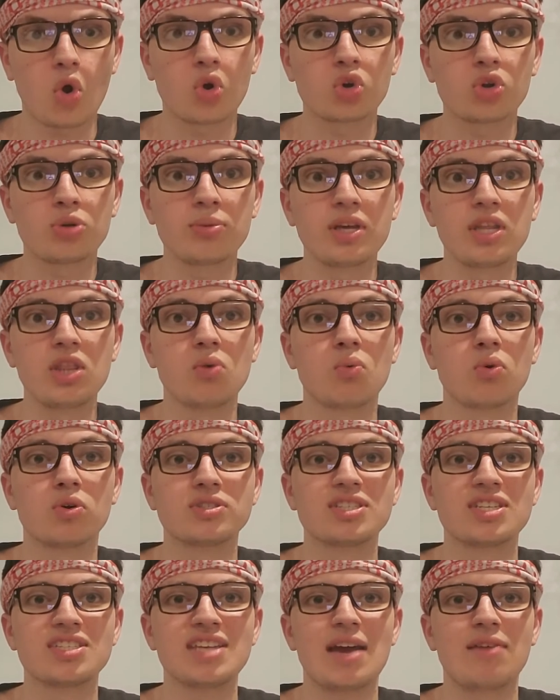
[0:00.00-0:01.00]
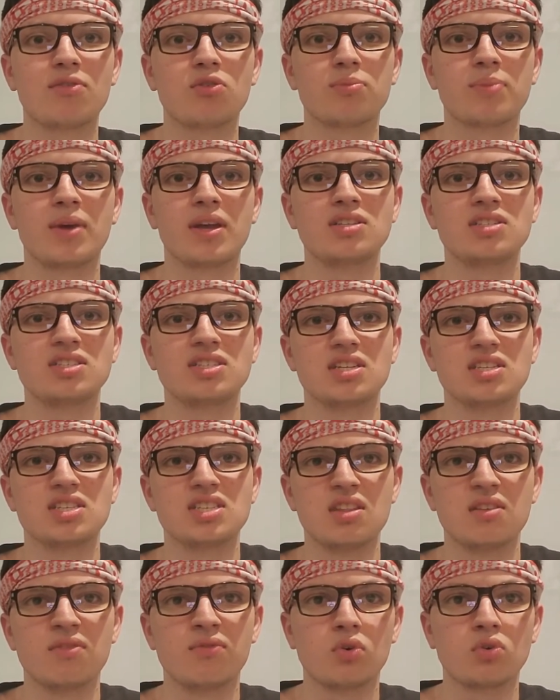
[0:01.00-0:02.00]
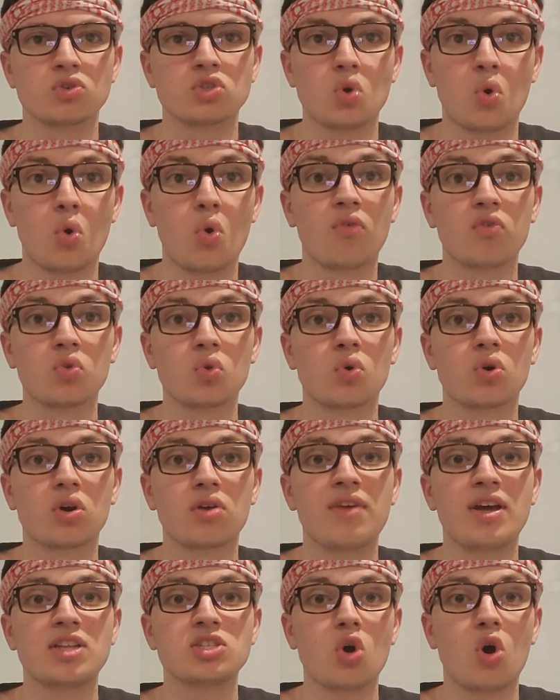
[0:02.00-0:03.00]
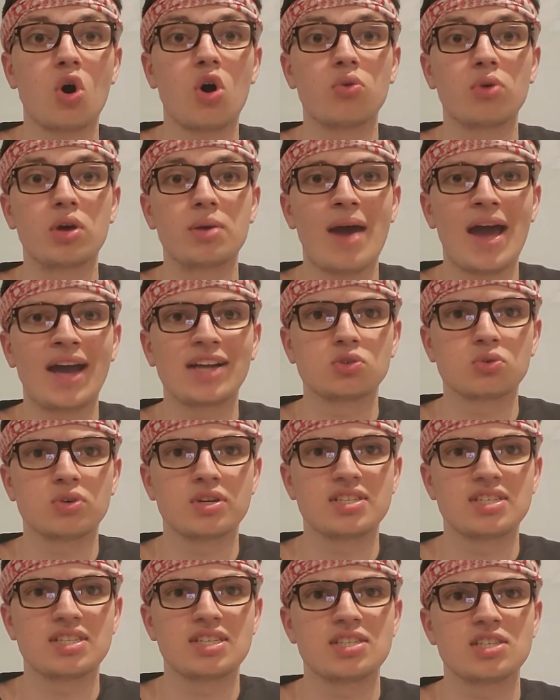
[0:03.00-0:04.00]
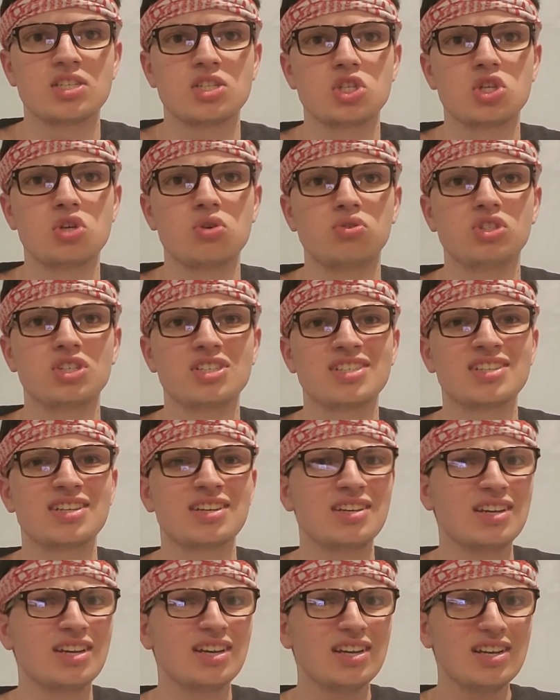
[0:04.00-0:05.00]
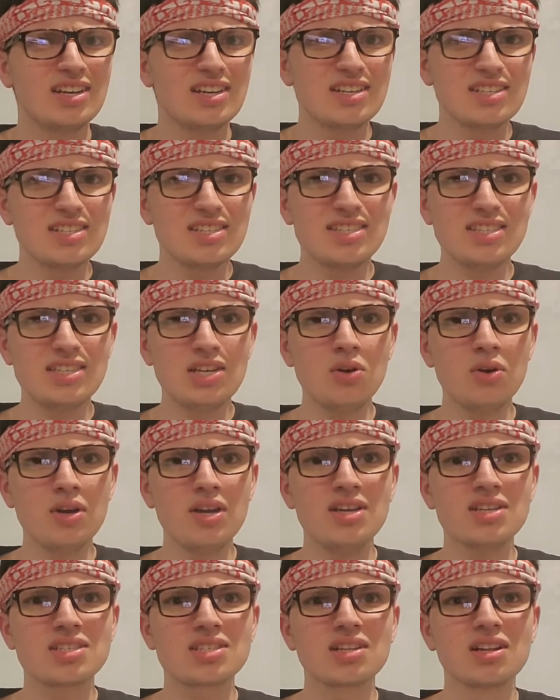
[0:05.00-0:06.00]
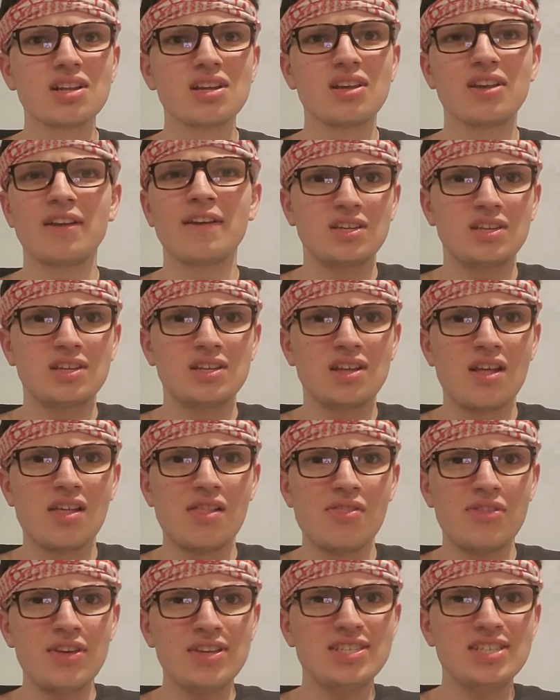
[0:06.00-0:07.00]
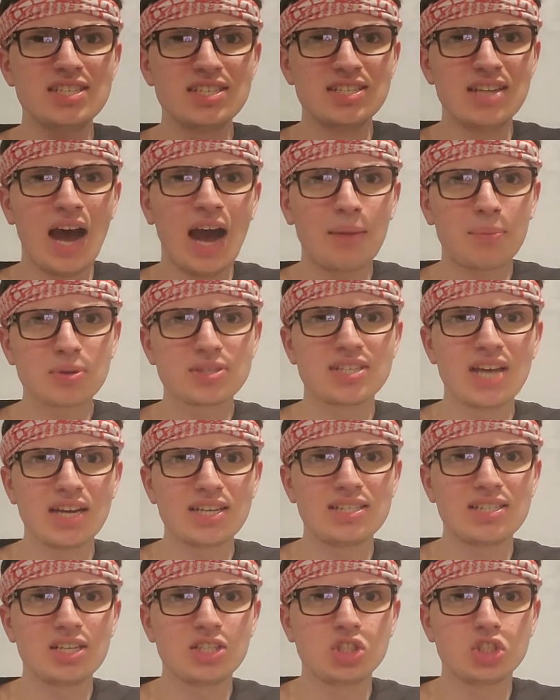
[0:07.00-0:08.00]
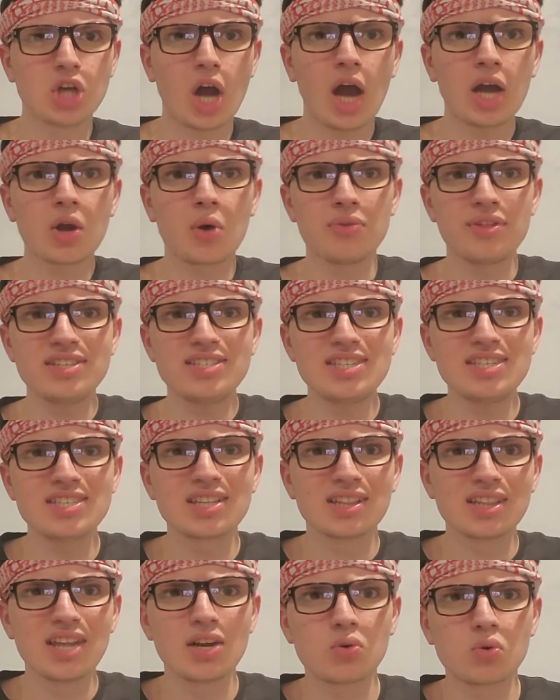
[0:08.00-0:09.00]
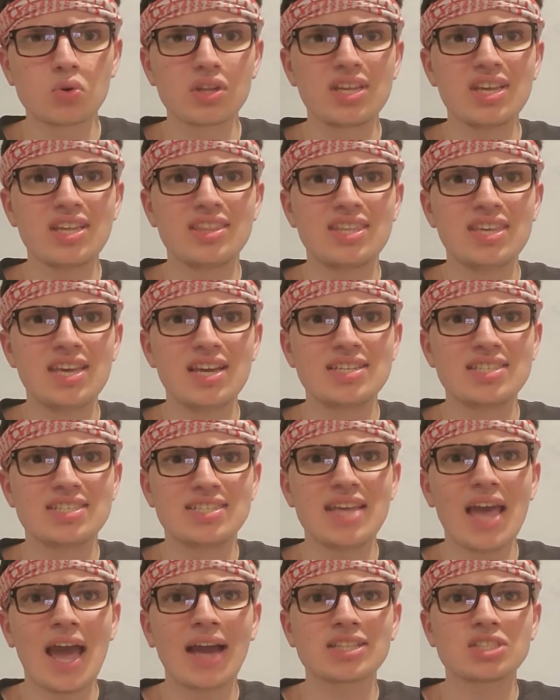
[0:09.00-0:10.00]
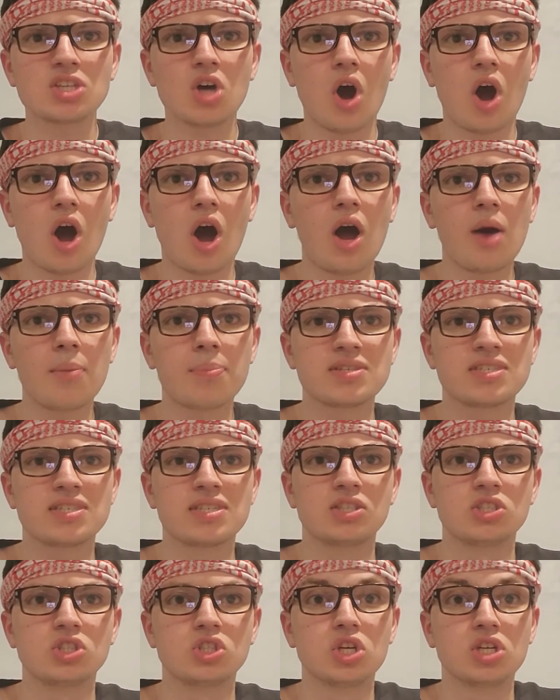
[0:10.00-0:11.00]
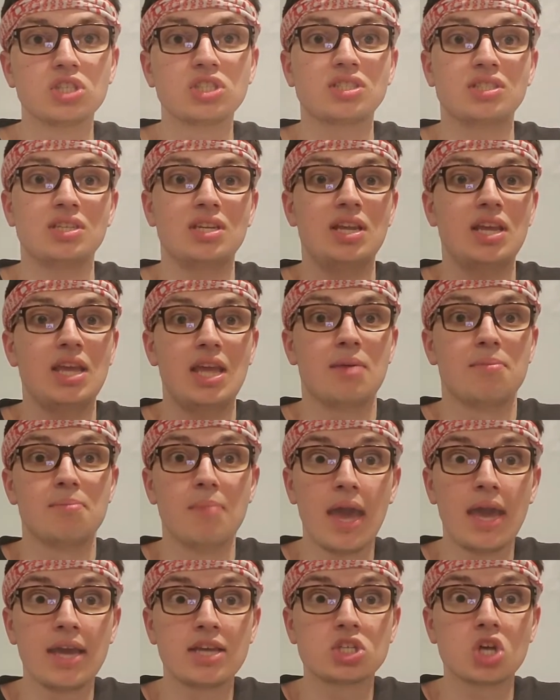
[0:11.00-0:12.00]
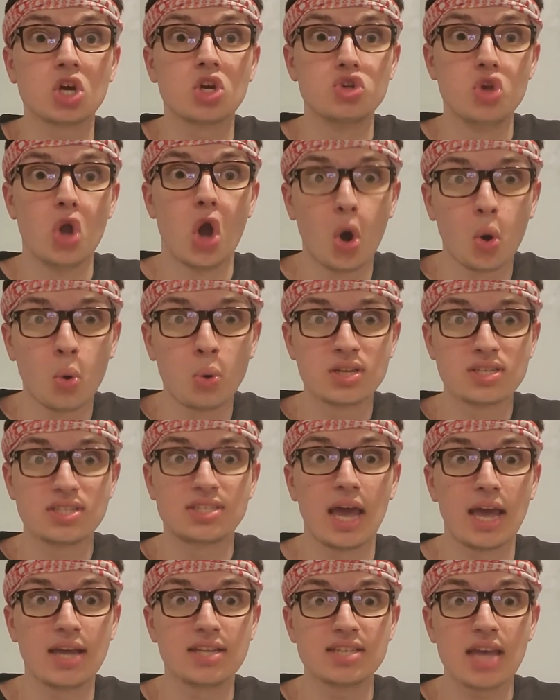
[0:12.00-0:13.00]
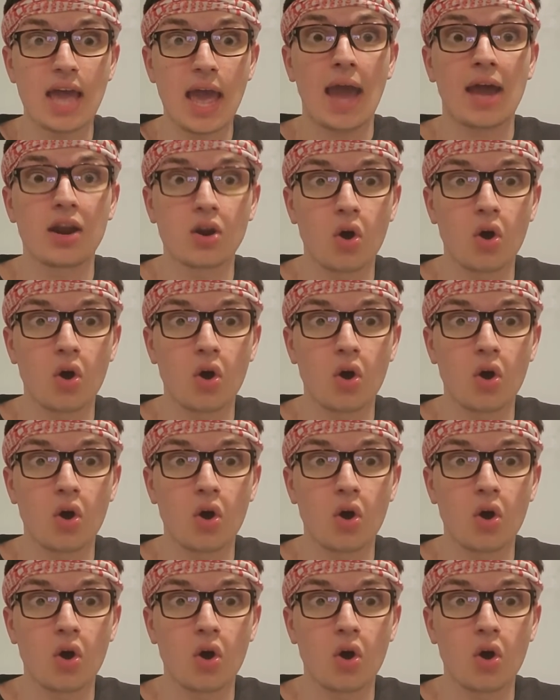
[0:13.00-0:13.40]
arguably the worst it's ever been since the first Overlord event all the way back during Season 2. Just seriously, this is not protecting Ninjago. This is literally the exact opposite, and just it makes no sense at